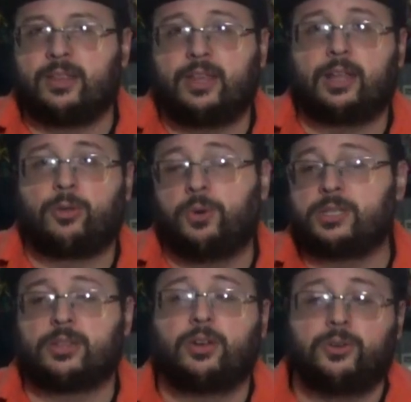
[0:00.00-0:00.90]
to get
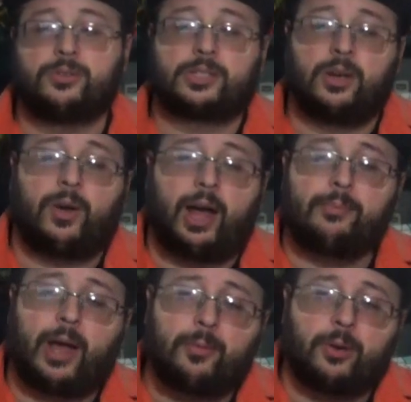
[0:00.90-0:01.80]
toys of those, so
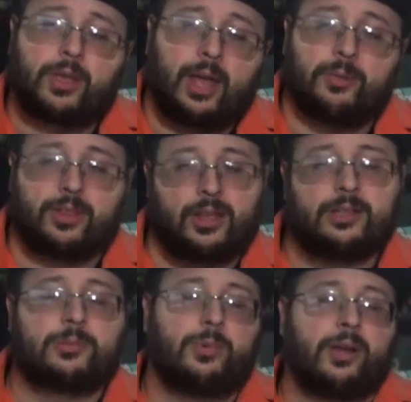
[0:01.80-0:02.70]
I'm okay with
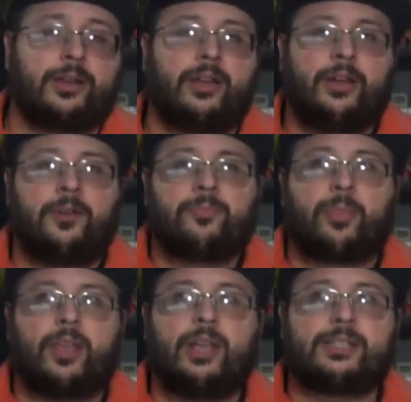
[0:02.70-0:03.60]
this, but
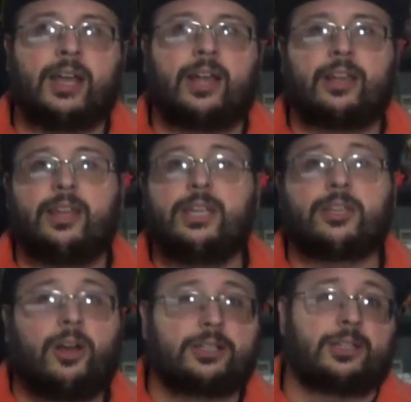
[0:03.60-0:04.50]

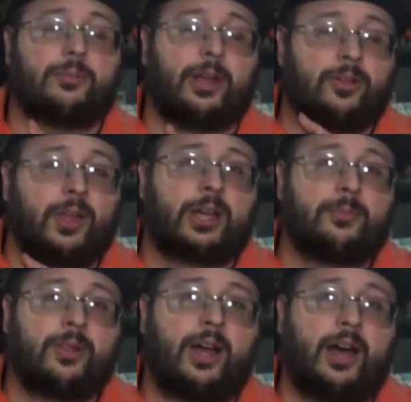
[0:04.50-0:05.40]
he's awesome. I do like
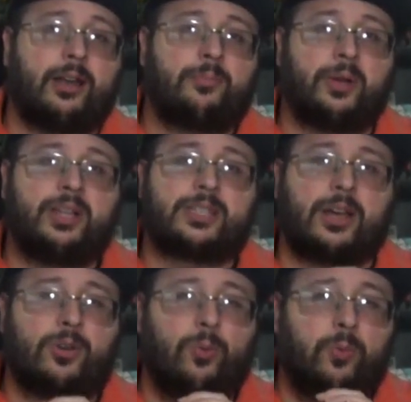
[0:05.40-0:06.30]
him a lot, but he's
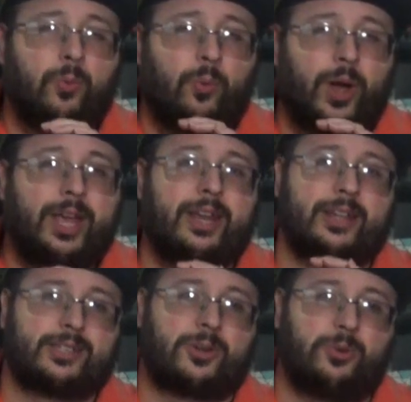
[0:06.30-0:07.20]
not quite
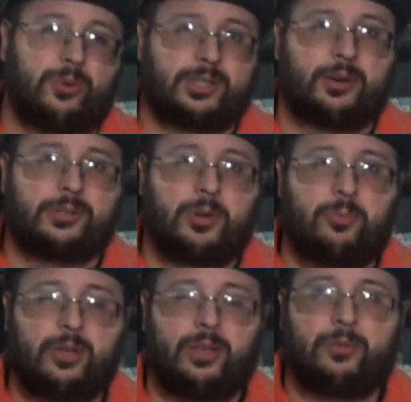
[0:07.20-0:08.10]
as cool as I was
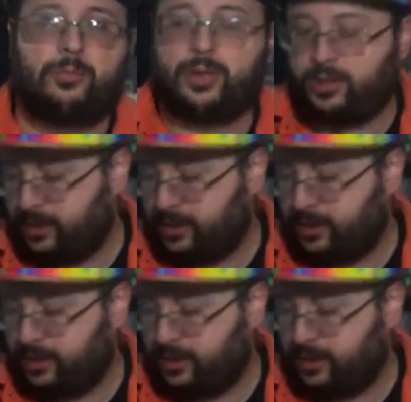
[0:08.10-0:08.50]
hoping he would be.